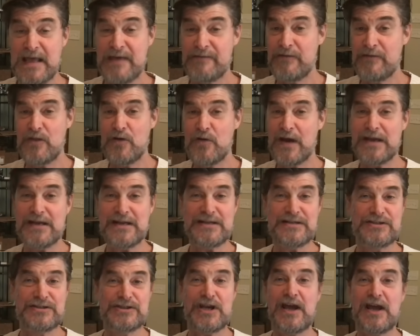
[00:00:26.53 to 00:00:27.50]
Even though I
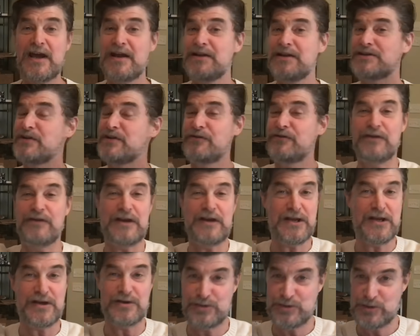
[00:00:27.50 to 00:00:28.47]
did tons of
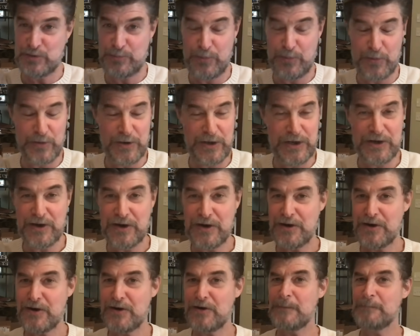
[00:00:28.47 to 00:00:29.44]
videos supporting
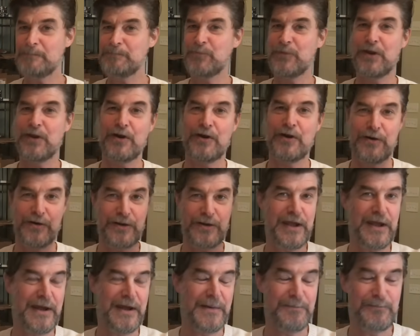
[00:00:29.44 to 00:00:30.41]
her
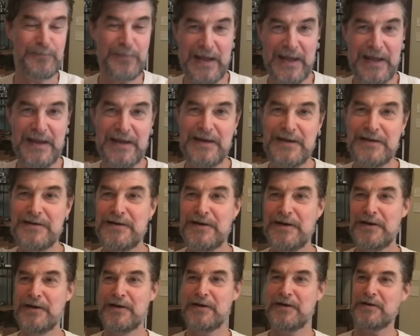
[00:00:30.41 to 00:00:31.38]

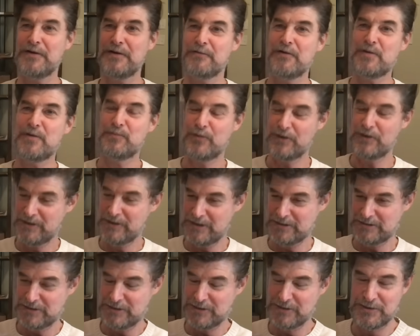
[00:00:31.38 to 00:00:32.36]
campaign, we
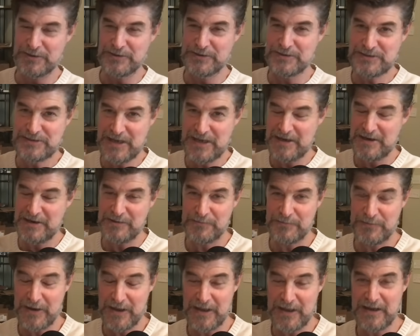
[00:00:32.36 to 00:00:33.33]
predicted her Senate
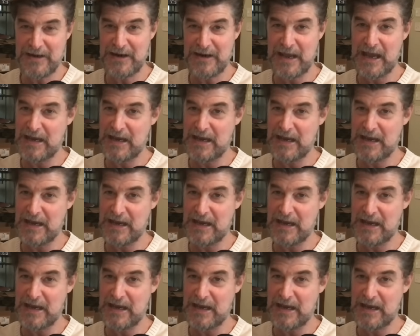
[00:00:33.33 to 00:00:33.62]
run.